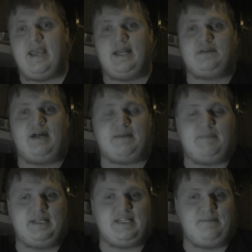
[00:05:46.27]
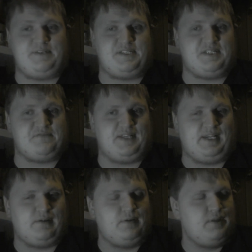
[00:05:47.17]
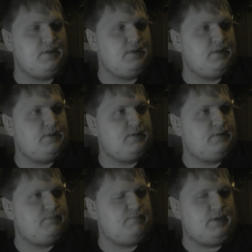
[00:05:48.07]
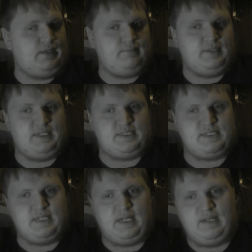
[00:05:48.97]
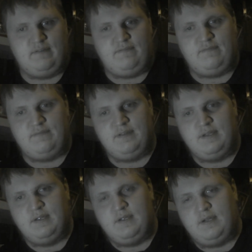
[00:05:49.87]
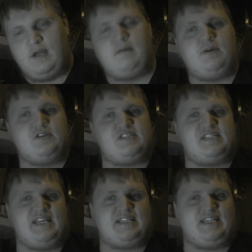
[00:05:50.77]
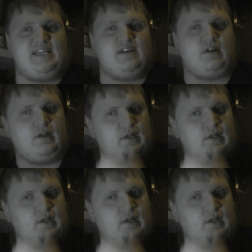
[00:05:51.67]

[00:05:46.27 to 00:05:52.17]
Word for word: be eight o'clock by the time you see this video, but it's uh, almost six here.